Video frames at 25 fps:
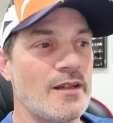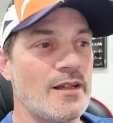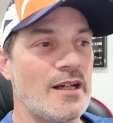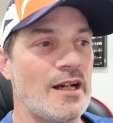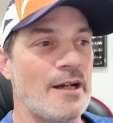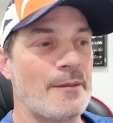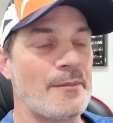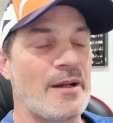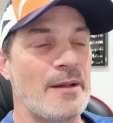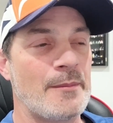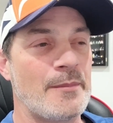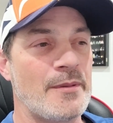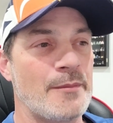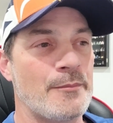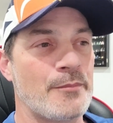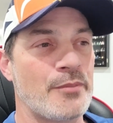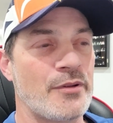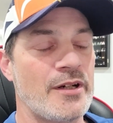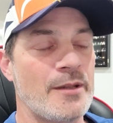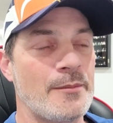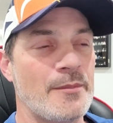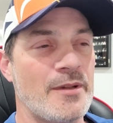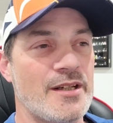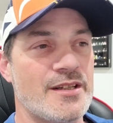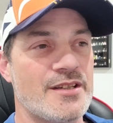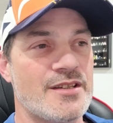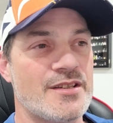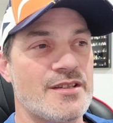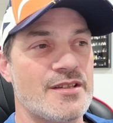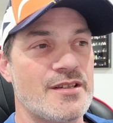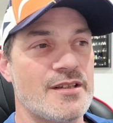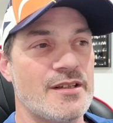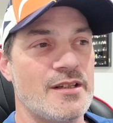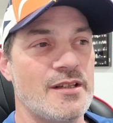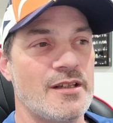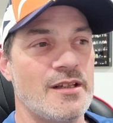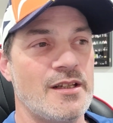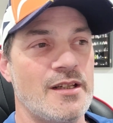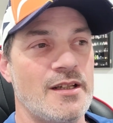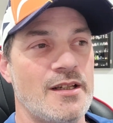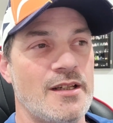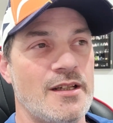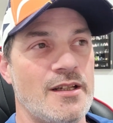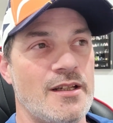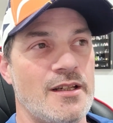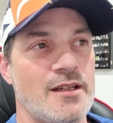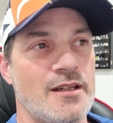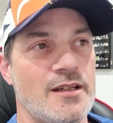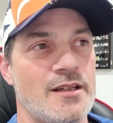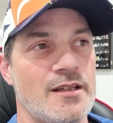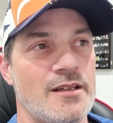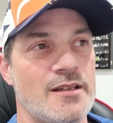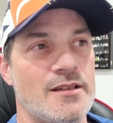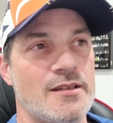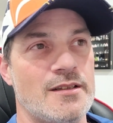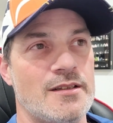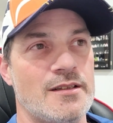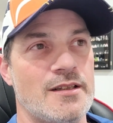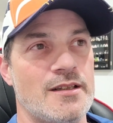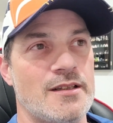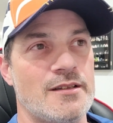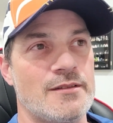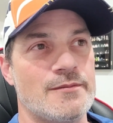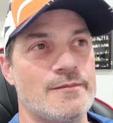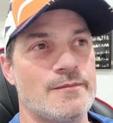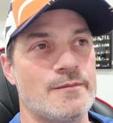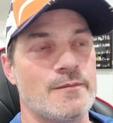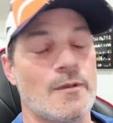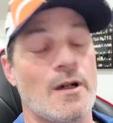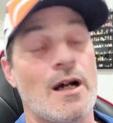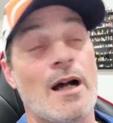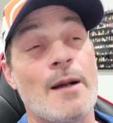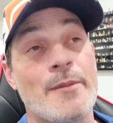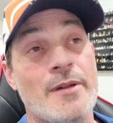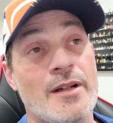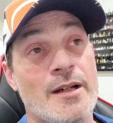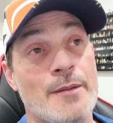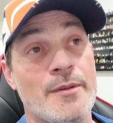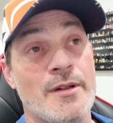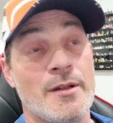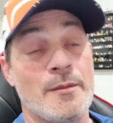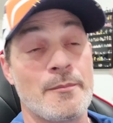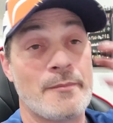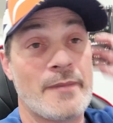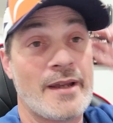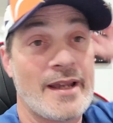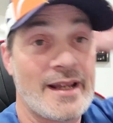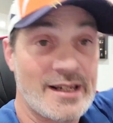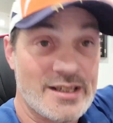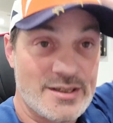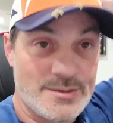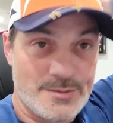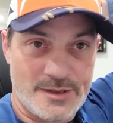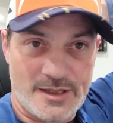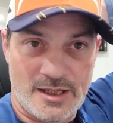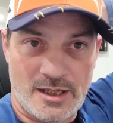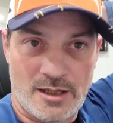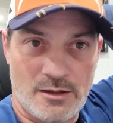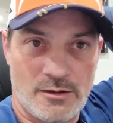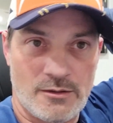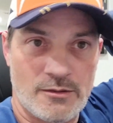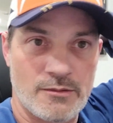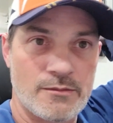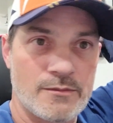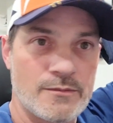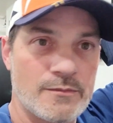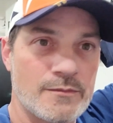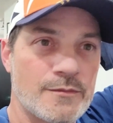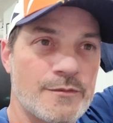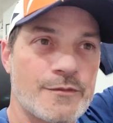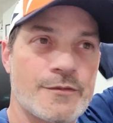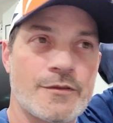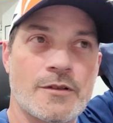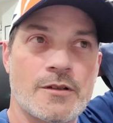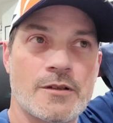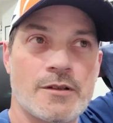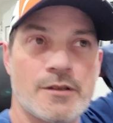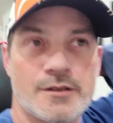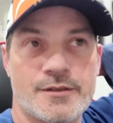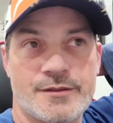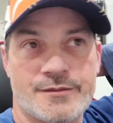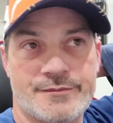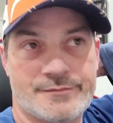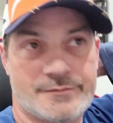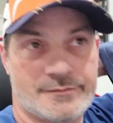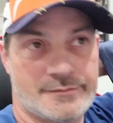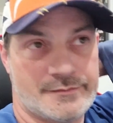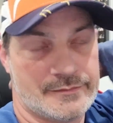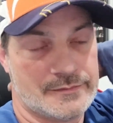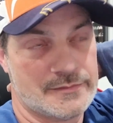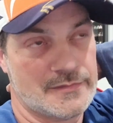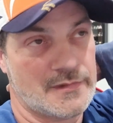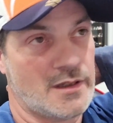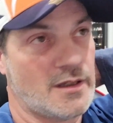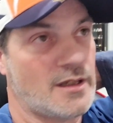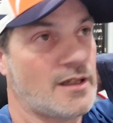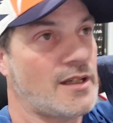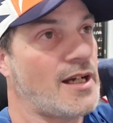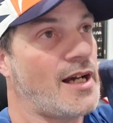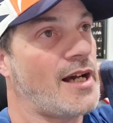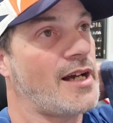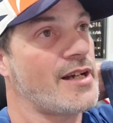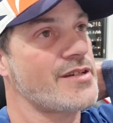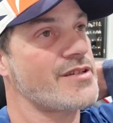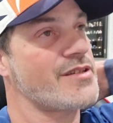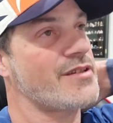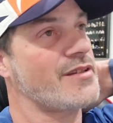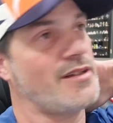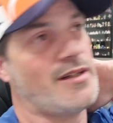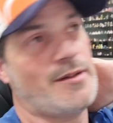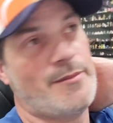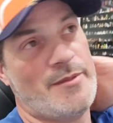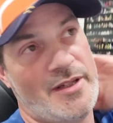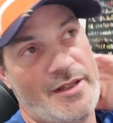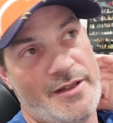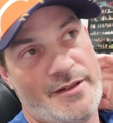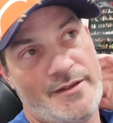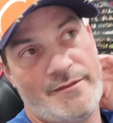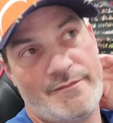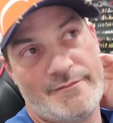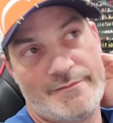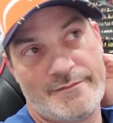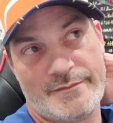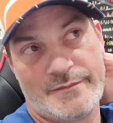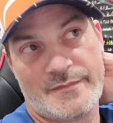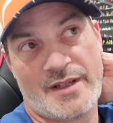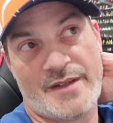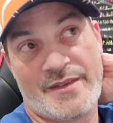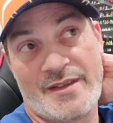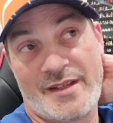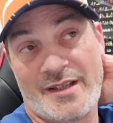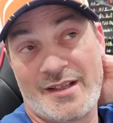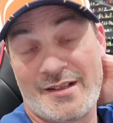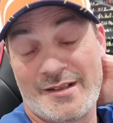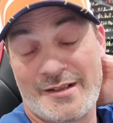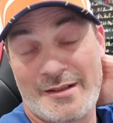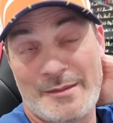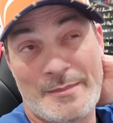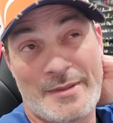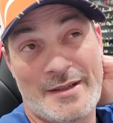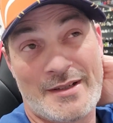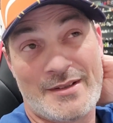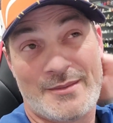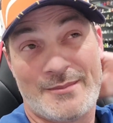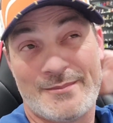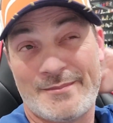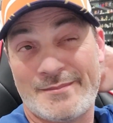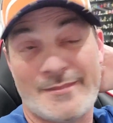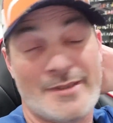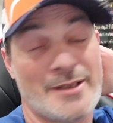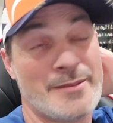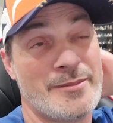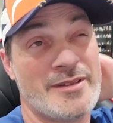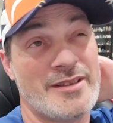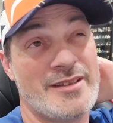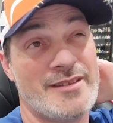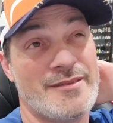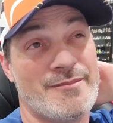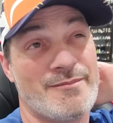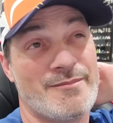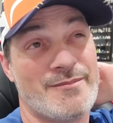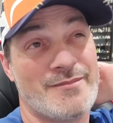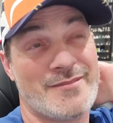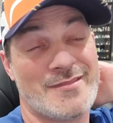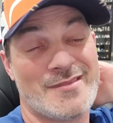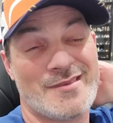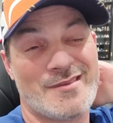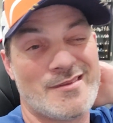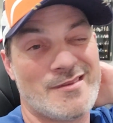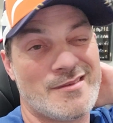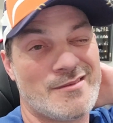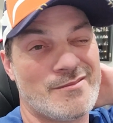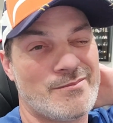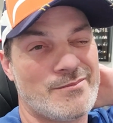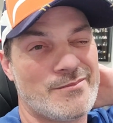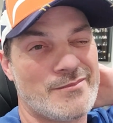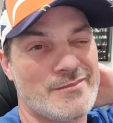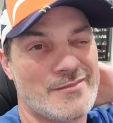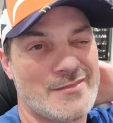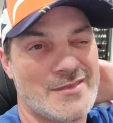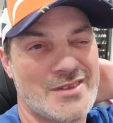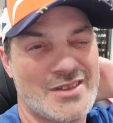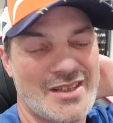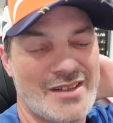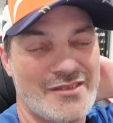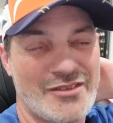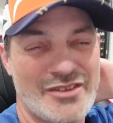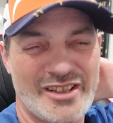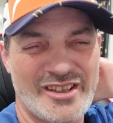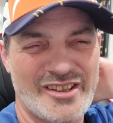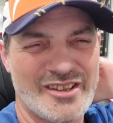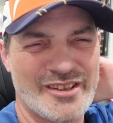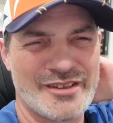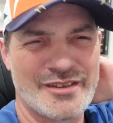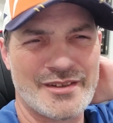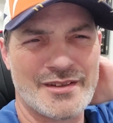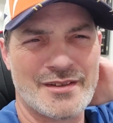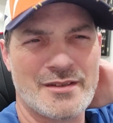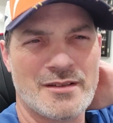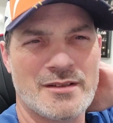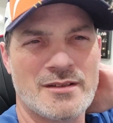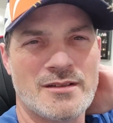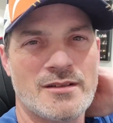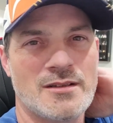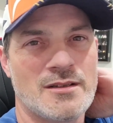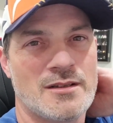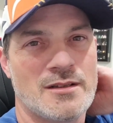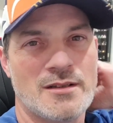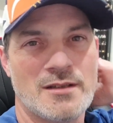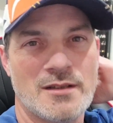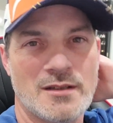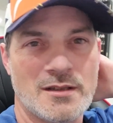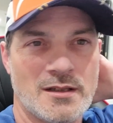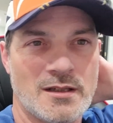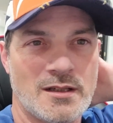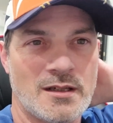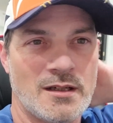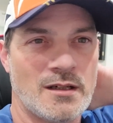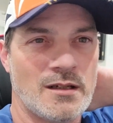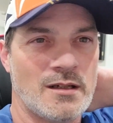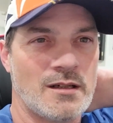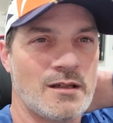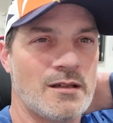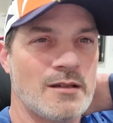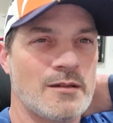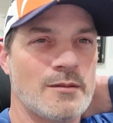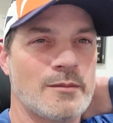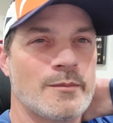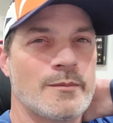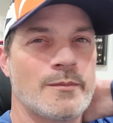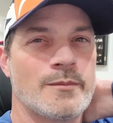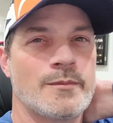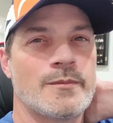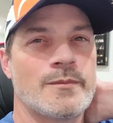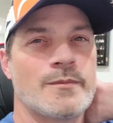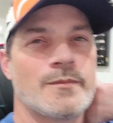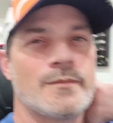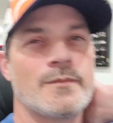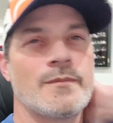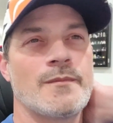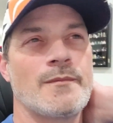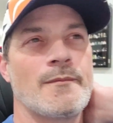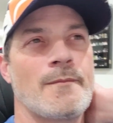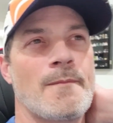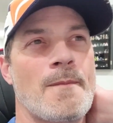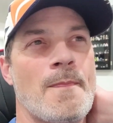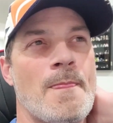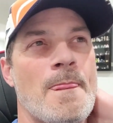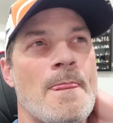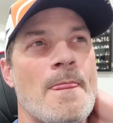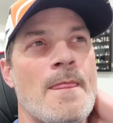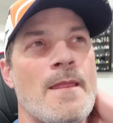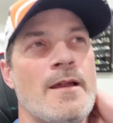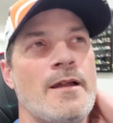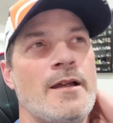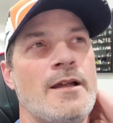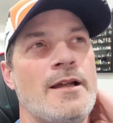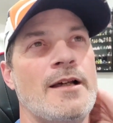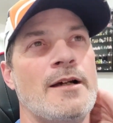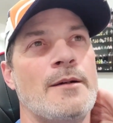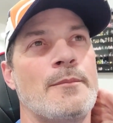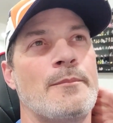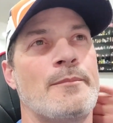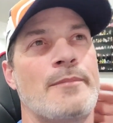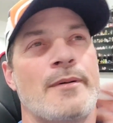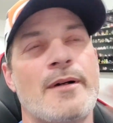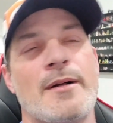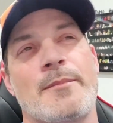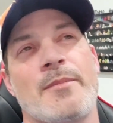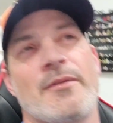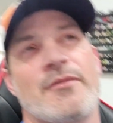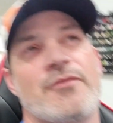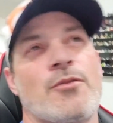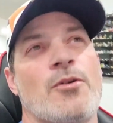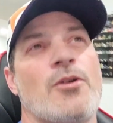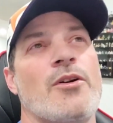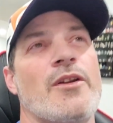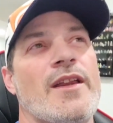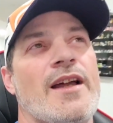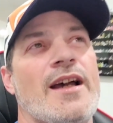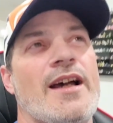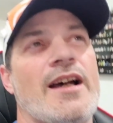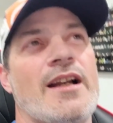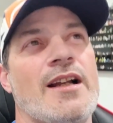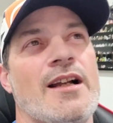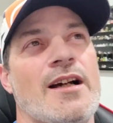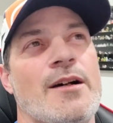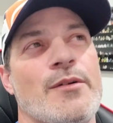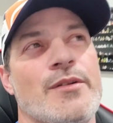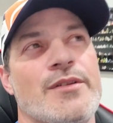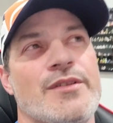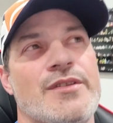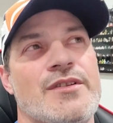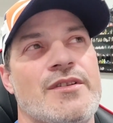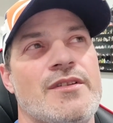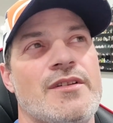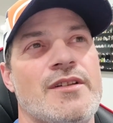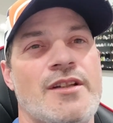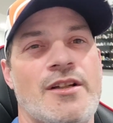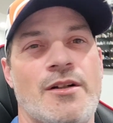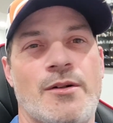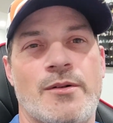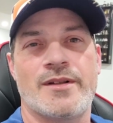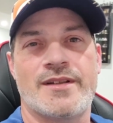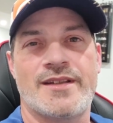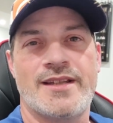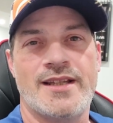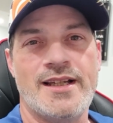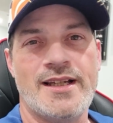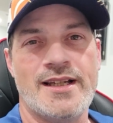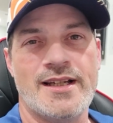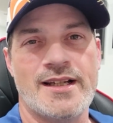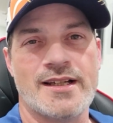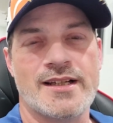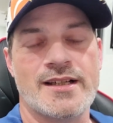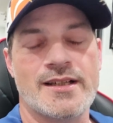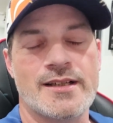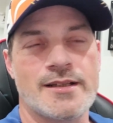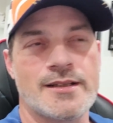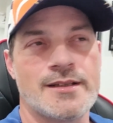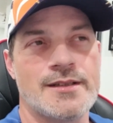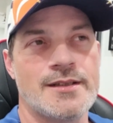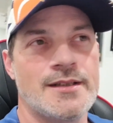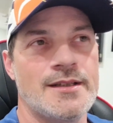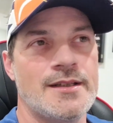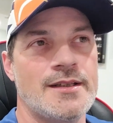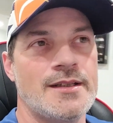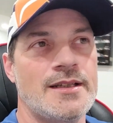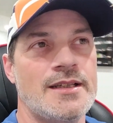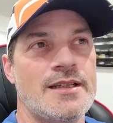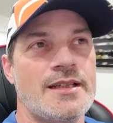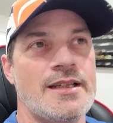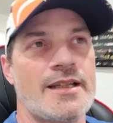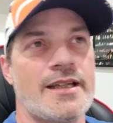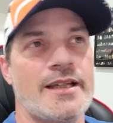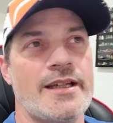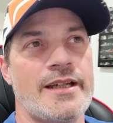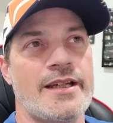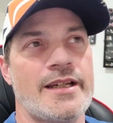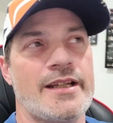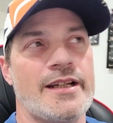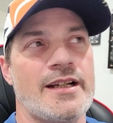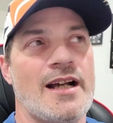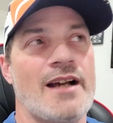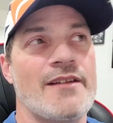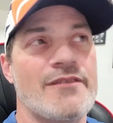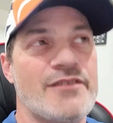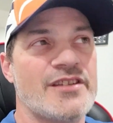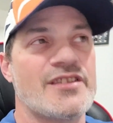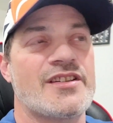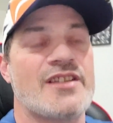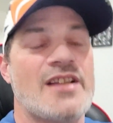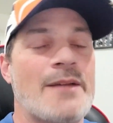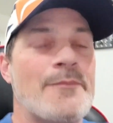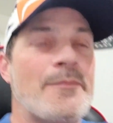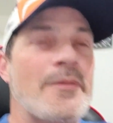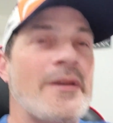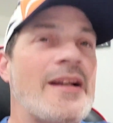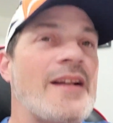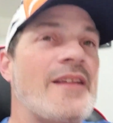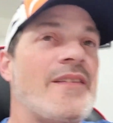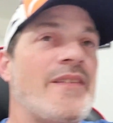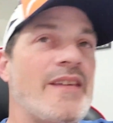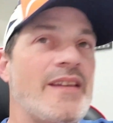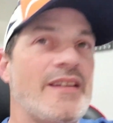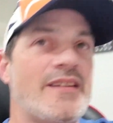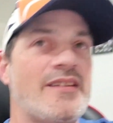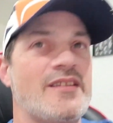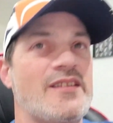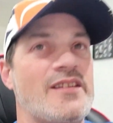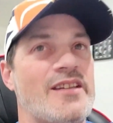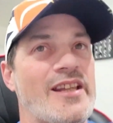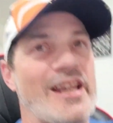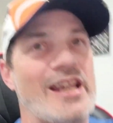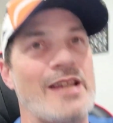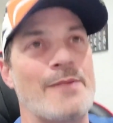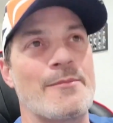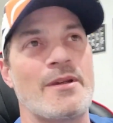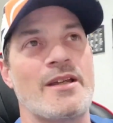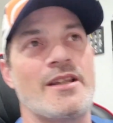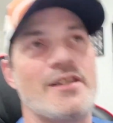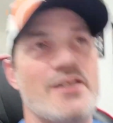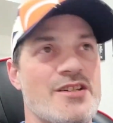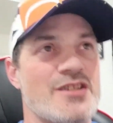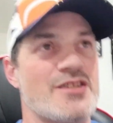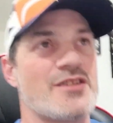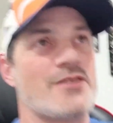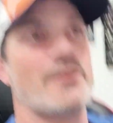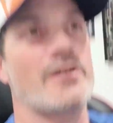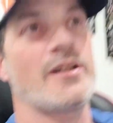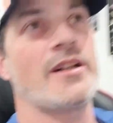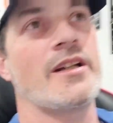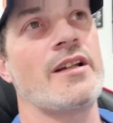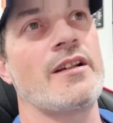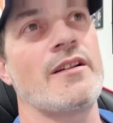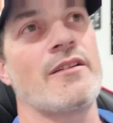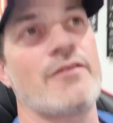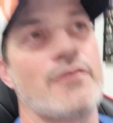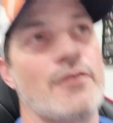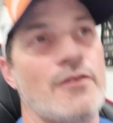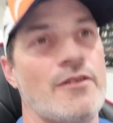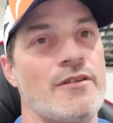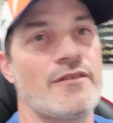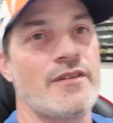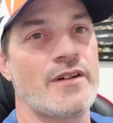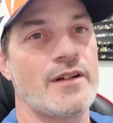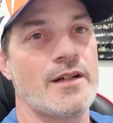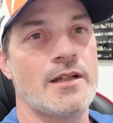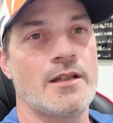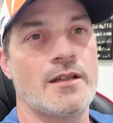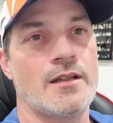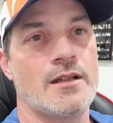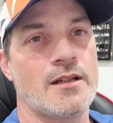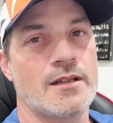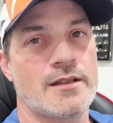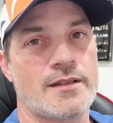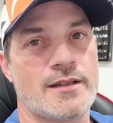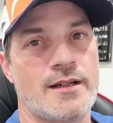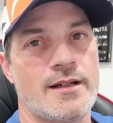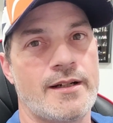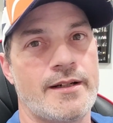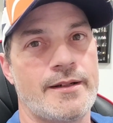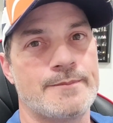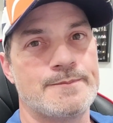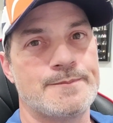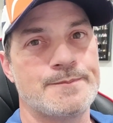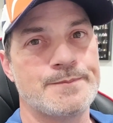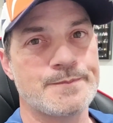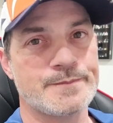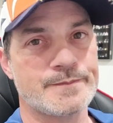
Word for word: I mean, I've been pretty much, well, I mean, I've been in management now for, gosh, I mean, I think about maybe seven years. Um, but before that, I was, you tech. And I've just, I've been in this same industry for a very long time.